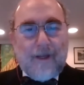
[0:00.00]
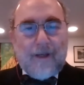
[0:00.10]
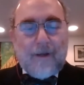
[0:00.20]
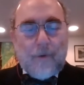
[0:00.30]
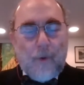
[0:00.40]

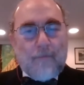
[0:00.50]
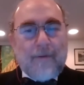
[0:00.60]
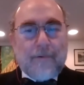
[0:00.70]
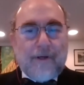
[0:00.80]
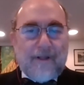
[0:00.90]
When we
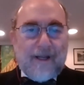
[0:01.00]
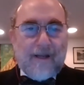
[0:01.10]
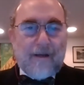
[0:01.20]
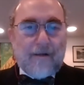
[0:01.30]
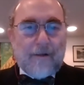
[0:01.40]
breathe
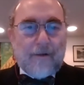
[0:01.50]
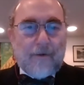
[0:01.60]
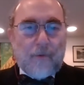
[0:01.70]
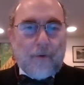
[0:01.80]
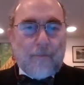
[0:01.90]
in,
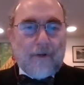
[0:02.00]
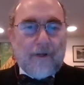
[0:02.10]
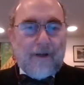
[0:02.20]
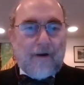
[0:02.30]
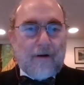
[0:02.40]

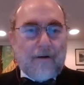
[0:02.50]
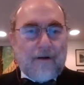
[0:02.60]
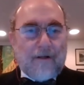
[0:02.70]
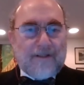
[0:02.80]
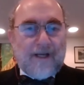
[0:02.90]
normally our
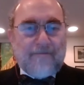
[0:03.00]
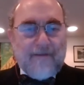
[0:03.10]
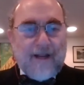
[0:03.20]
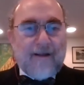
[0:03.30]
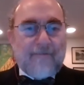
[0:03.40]
lungs have
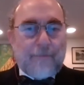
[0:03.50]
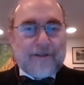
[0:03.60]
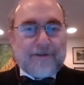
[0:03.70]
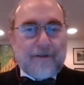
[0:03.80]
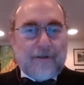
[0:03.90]
negative
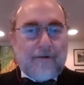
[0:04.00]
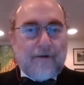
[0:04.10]
pressure.